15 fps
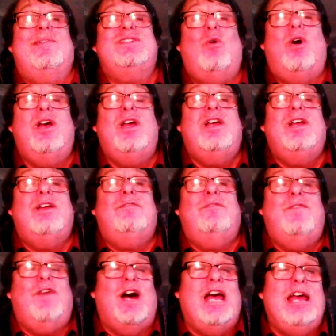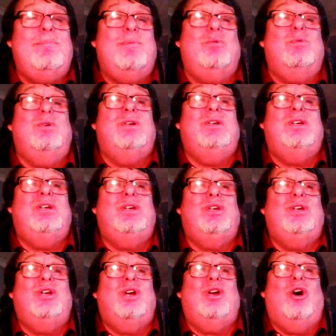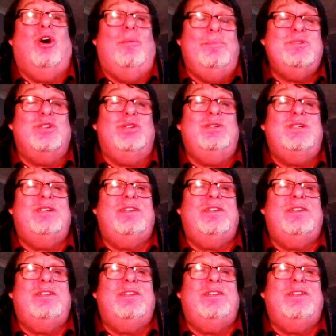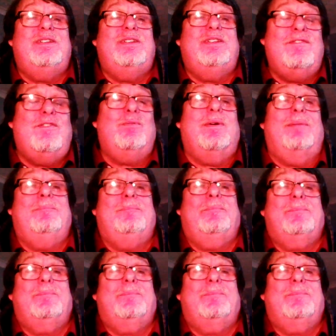more viable option than the other one.